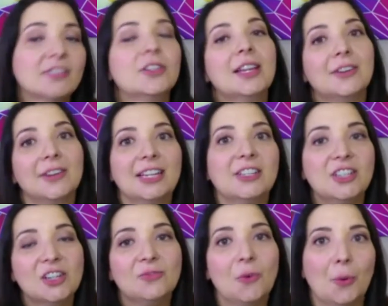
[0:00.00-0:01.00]
so that you're
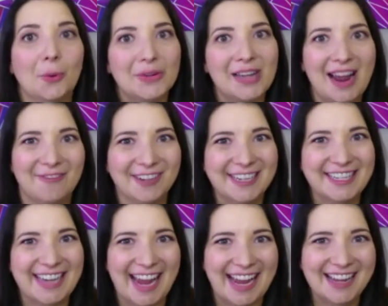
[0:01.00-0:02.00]
inching forward every
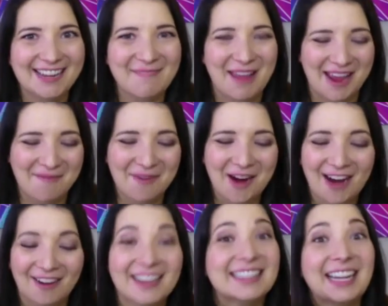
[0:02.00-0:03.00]
day and making
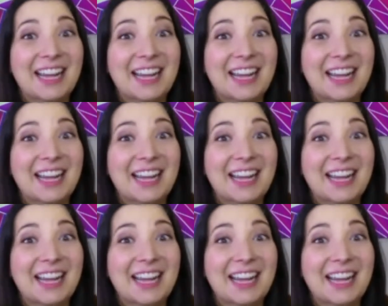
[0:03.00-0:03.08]
progress,